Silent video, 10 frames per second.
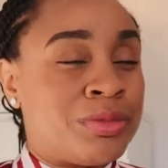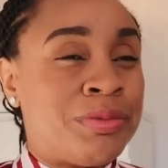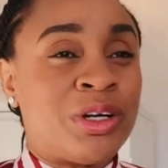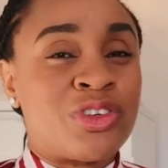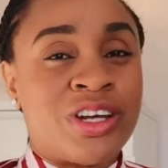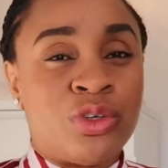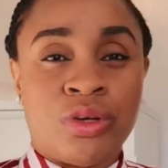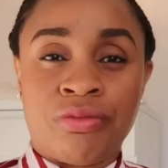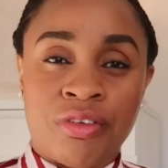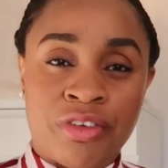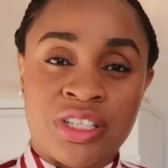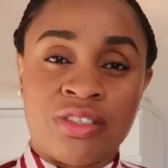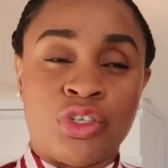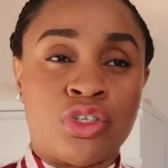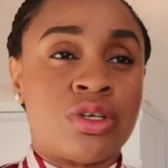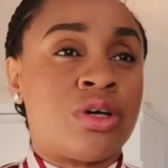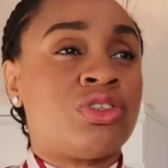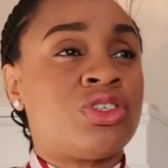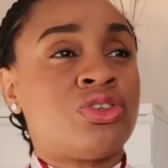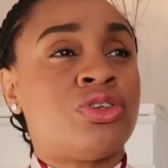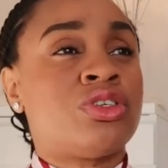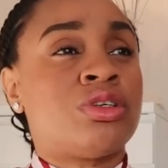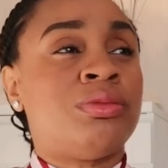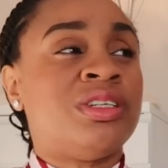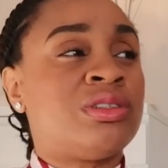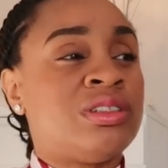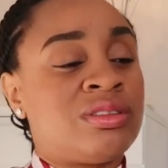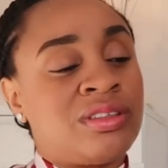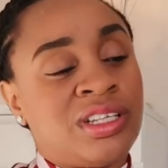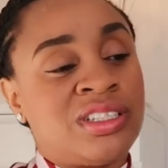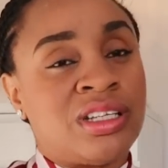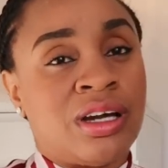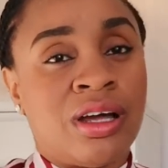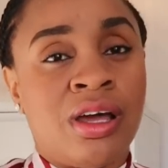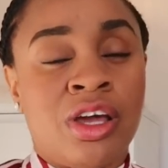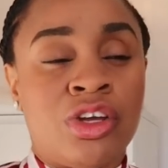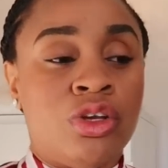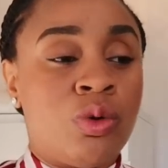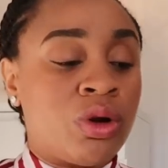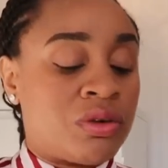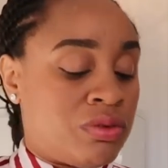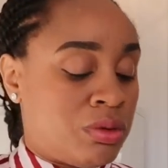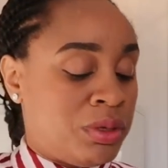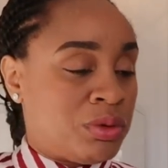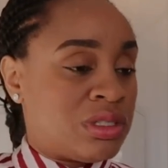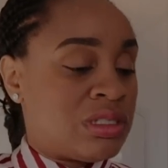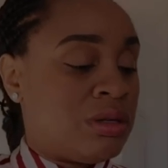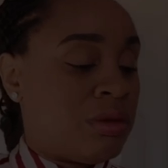Maybe I'll try and do a favorite video, so I'll just show you some little things that, you know, work for me once in